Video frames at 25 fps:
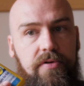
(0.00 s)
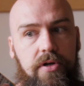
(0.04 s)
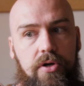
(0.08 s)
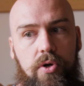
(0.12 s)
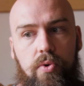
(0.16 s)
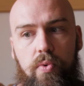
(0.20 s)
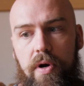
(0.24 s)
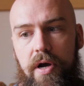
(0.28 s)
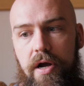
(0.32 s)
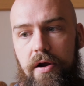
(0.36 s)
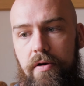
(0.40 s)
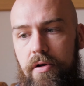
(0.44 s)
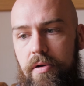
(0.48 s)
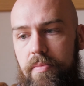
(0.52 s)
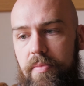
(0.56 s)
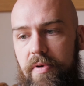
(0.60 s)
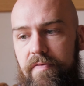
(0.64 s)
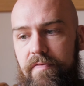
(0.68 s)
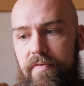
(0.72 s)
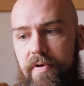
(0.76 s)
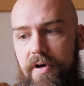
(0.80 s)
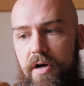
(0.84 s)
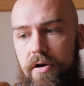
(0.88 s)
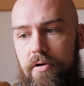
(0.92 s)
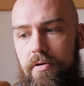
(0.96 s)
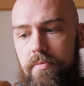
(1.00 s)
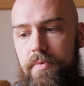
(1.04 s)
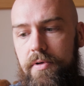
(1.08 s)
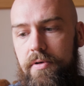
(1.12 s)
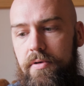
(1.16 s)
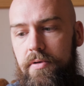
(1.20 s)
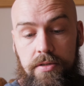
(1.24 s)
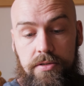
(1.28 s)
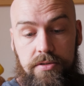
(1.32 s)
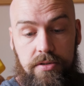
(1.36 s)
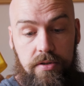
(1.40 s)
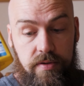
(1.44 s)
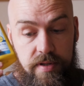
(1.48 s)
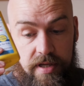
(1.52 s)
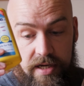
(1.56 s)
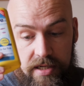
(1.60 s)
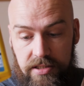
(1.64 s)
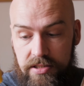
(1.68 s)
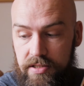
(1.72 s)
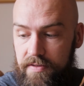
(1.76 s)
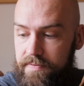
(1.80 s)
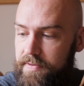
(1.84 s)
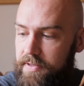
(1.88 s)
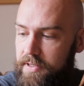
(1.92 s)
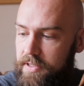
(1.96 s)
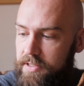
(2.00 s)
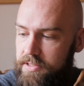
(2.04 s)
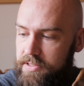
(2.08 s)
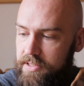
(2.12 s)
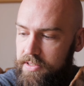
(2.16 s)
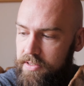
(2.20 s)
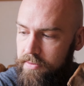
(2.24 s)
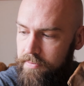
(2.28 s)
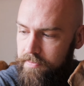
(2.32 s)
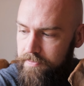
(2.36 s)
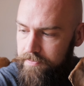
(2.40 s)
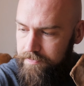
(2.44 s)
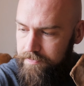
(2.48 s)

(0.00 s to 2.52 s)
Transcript: an aquarium environment. So that's the first thing.